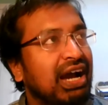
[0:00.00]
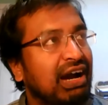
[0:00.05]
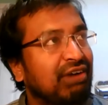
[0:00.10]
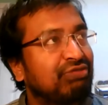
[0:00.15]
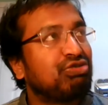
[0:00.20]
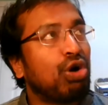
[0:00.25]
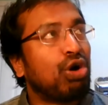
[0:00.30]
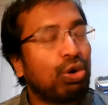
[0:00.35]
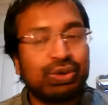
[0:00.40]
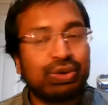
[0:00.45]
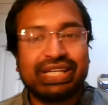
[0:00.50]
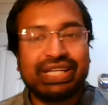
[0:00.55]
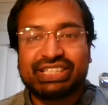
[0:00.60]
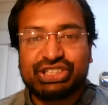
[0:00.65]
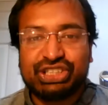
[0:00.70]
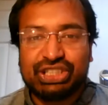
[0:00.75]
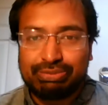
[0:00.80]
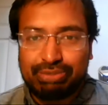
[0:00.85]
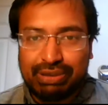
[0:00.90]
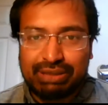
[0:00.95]
4-week
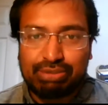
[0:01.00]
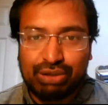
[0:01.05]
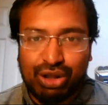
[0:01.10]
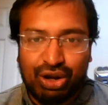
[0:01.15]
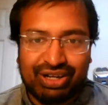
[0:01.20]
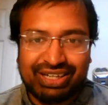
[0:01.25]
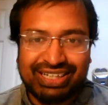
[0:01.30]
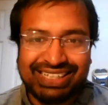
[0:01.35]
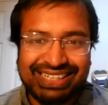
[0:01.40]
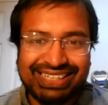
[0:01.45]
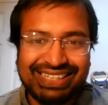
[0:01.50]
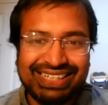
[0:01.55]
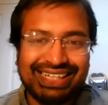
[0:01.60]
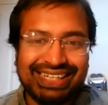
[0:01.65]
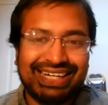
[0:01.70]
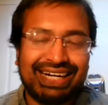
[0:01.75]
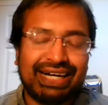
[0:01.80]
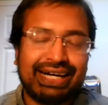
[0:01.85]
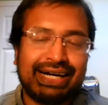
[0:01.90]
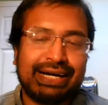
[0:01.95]
GP block
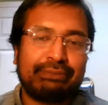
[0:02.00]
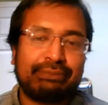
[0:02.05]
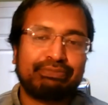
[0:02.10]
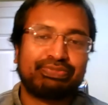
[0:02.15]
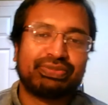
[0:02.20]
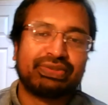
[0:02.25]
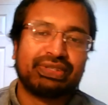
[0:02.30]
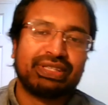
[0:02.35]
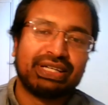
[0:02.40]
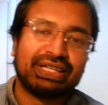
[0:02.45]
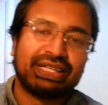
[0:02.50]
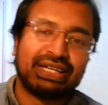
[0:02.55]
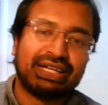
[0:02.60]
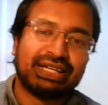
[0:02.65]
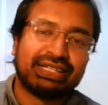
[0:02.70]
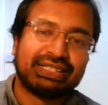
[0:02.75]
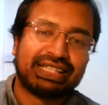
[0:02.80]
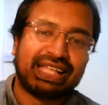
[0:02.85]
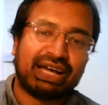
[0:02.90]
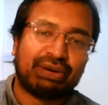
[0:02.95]

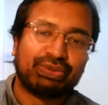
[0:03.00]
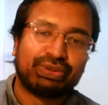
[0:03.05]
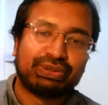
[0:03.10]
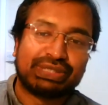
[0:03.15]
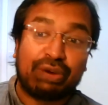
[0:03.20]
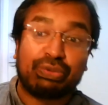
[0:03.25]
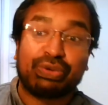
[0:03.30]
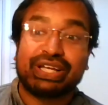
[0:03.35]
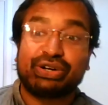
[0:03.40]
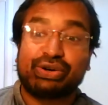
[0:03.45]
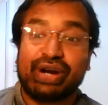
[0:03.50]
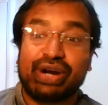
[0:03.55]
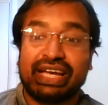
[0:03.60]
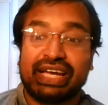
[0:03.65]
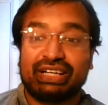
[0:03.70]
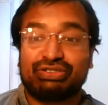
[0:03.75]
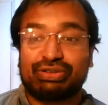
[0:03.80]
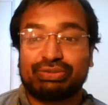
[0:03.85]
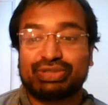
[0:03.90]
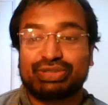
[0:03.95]
that we
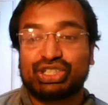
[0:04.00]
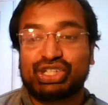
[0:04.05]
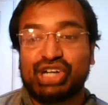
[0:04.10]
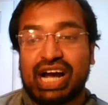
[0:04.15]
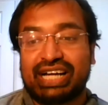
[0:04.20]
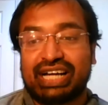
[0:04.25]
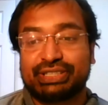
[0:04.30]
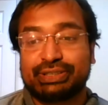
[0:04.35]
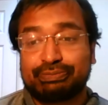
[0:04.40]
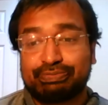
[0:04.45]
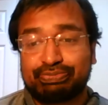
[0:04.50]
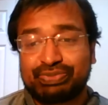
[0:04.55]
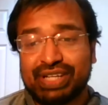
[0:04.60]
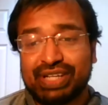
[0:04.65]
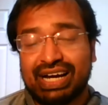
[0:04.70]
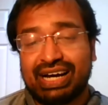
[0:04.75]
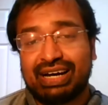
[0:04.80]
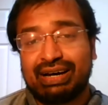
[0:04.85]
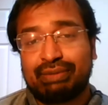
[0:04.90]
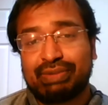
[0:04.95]
created from scratch.
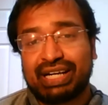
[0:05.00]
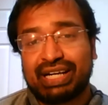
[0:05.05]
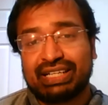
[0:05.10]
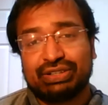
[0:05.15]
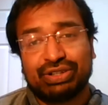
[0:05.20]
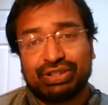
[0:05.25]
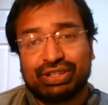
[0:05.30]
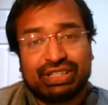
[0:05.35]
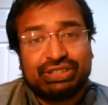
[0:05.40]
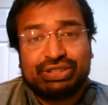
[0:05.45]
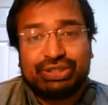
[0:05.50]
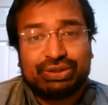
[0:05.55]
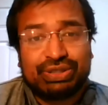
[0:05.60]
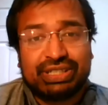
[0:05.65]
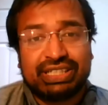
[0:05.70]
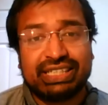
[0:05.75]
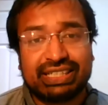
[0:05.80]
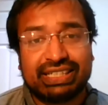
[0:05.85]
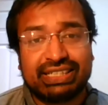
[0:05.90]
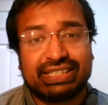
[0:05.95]
And another
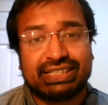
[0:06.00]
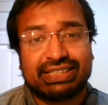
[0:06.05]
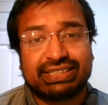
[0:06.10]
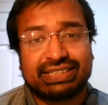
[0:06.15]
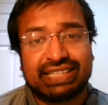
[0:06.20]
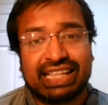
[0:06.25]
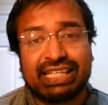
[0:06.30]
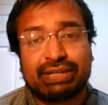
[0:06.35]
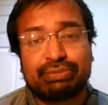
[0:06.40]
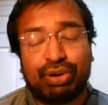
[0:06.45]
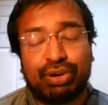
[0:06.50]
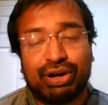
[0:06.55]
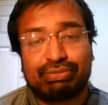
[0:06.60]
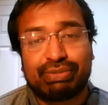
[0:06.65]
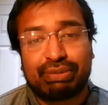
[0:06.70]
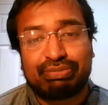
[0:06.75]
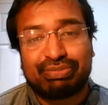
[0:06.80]
unique selling point about